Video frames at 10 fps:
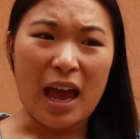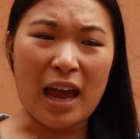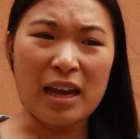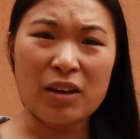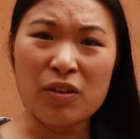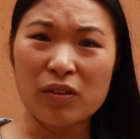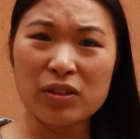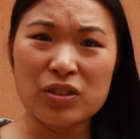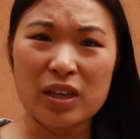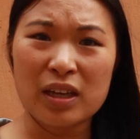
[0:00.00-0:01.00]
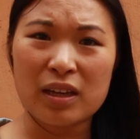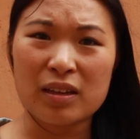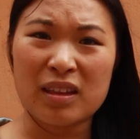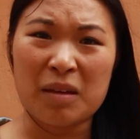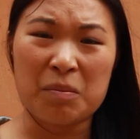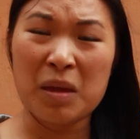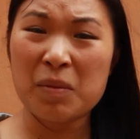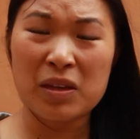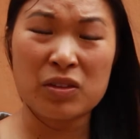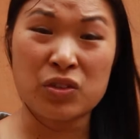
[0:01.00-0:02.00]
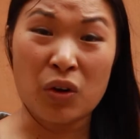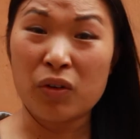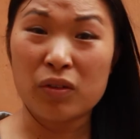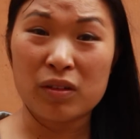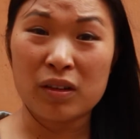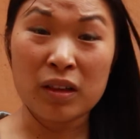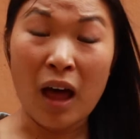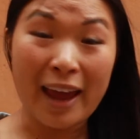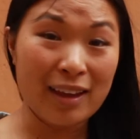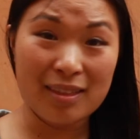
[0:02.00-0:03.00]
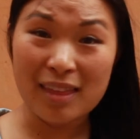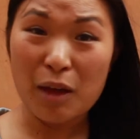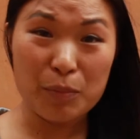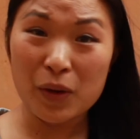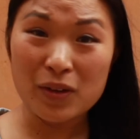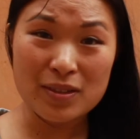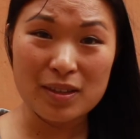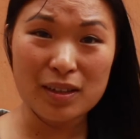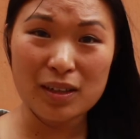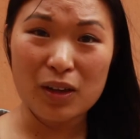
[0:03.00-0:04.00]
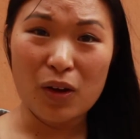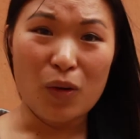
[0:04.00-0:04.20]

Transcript: and acknowledging that maybe you don't like that person